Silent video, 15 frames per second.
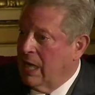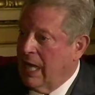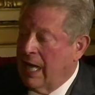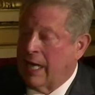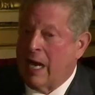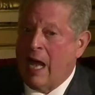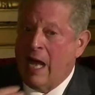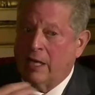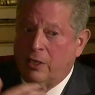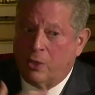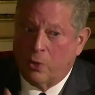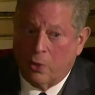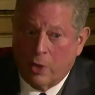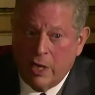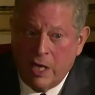and I
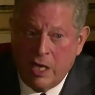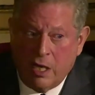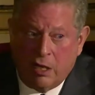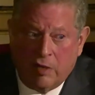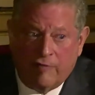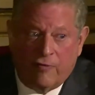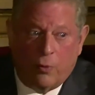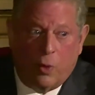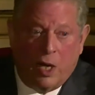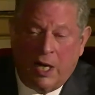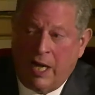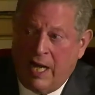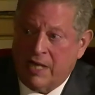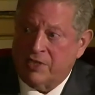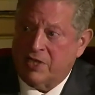grieve
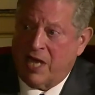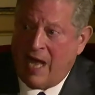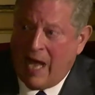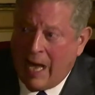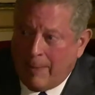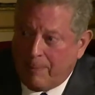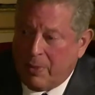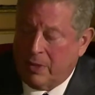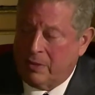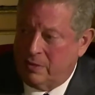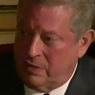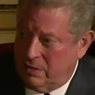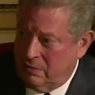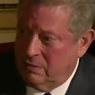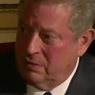what has happened